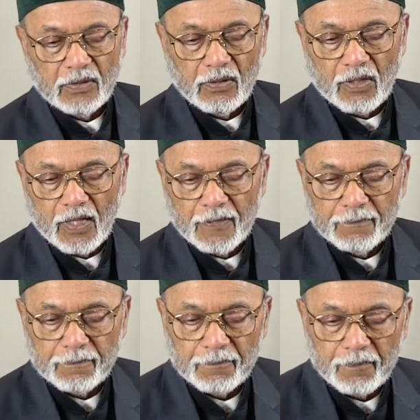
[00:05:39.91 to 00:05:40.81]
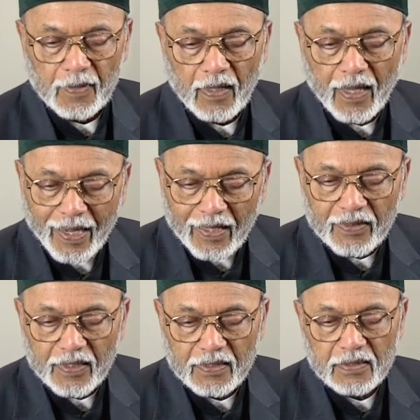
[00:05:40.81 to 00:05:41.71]
Quran,
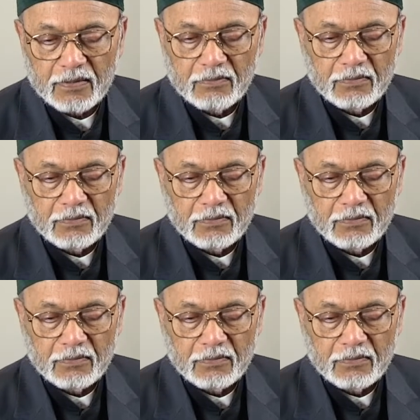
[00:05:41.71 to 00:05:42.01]
ethics,